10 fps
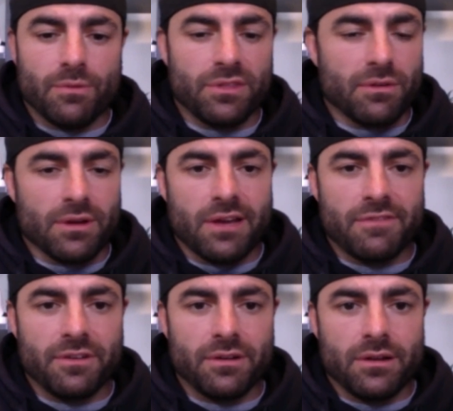with your
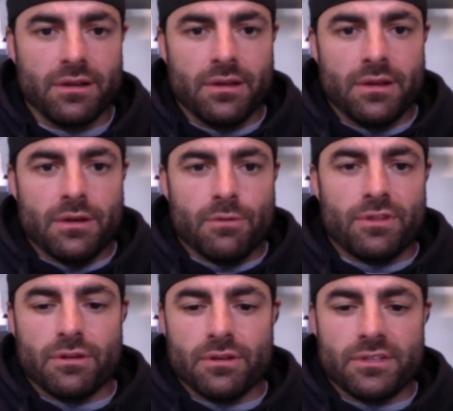effort,
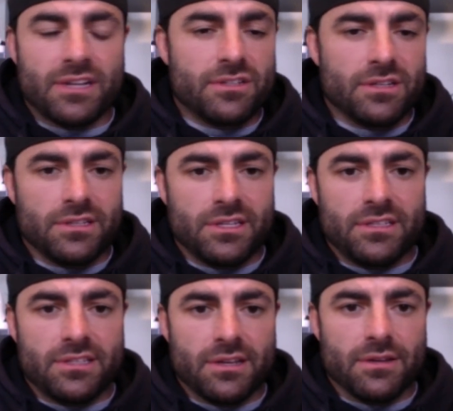with your attention to
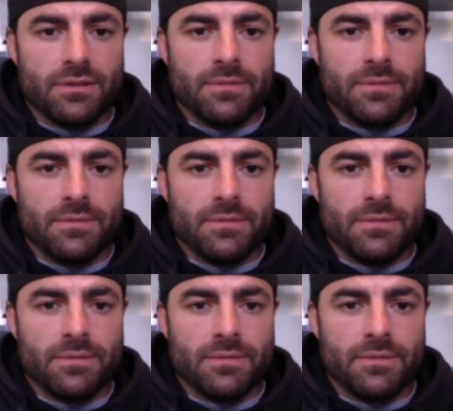detail.